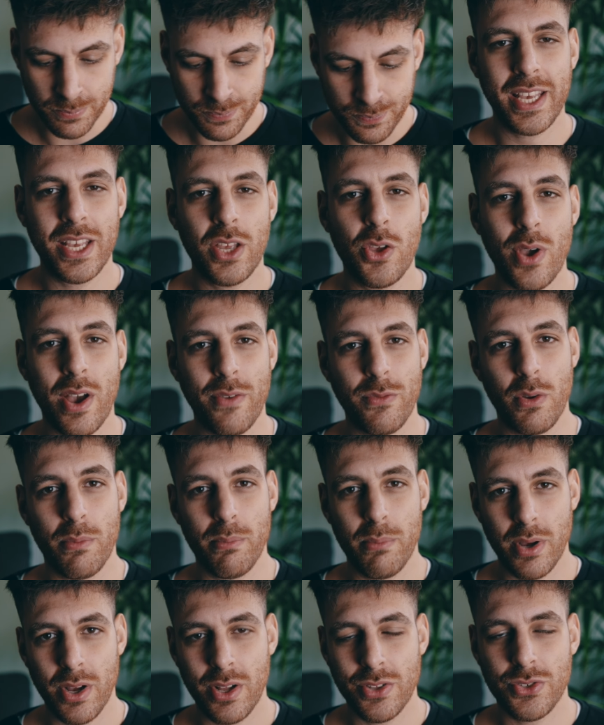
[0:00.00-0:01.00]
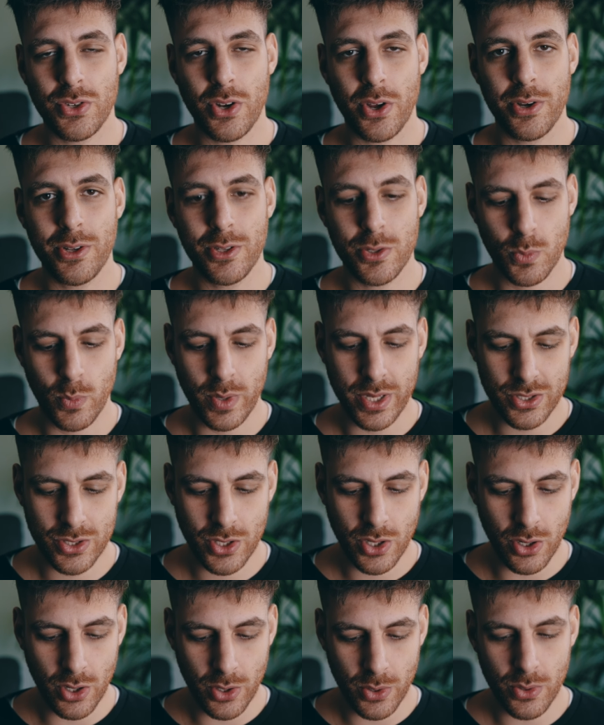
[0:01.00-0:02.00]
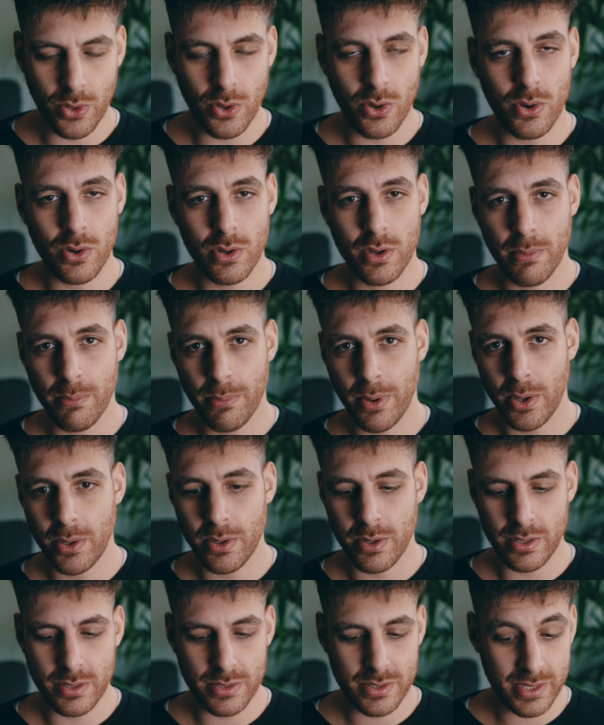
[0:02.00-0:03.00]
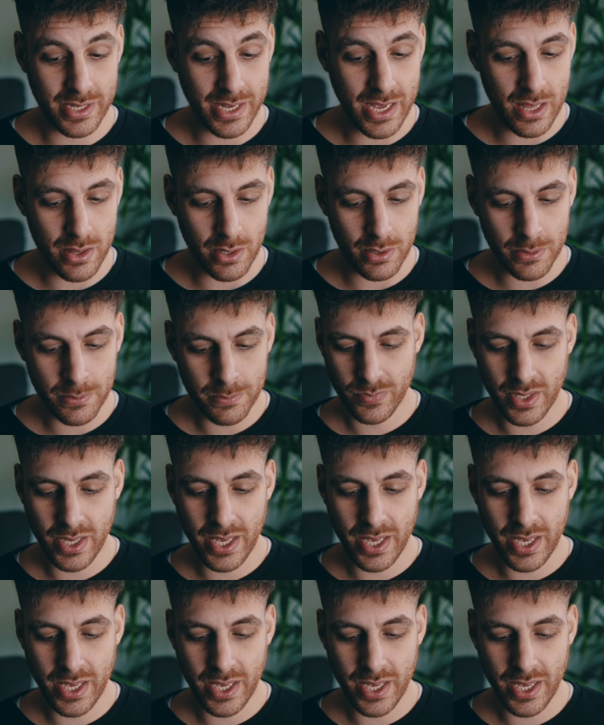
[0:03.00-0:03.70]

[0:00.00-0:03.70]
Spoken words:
Here you have your merge nodes, which glue your components together.